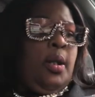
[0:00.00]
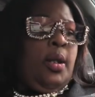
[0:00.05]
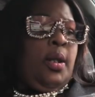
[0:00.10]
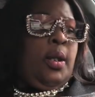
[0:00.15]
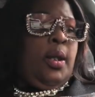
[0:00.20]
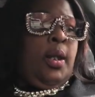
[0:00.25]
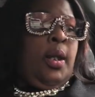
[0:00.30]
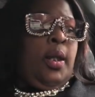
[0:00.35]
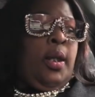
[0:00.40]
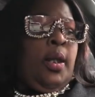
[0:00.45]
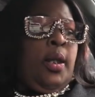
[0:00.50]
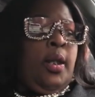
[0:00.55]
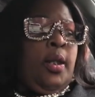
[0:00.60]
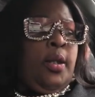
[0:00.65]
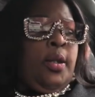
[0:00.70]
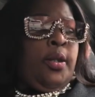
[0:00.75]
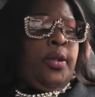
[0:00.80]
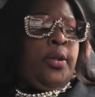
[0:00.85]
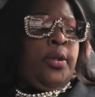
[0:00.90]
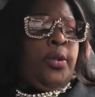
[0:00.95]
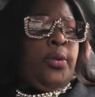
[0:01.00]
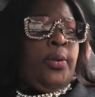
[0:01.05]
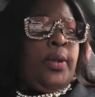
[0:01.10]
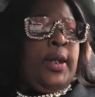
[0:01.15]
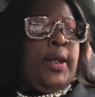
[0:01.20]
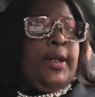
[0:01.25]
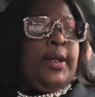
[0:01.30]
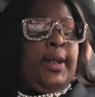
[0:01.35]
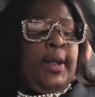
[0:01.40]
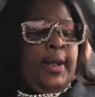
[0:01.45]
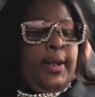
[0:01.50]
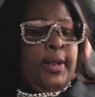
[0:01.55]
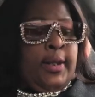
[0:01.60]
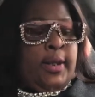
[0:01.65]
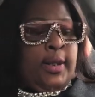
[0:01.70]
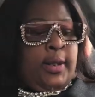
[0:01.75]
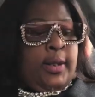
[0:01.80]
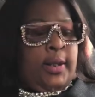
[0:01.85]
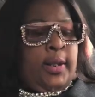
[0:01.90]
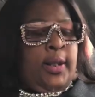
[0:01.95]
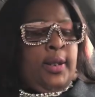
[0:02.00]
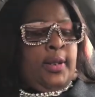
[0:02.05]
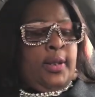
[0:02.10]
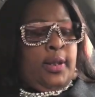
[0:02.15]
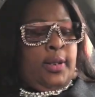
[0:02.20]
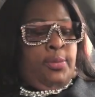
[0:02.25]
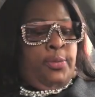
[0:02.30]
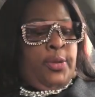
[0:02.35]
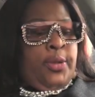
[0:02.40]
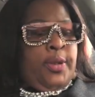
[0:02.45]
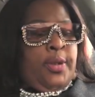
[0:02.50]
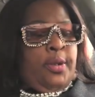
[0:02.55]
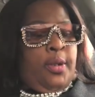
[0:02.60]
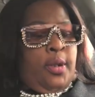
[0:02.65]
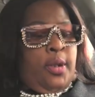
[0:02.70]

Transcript: and you connect this one,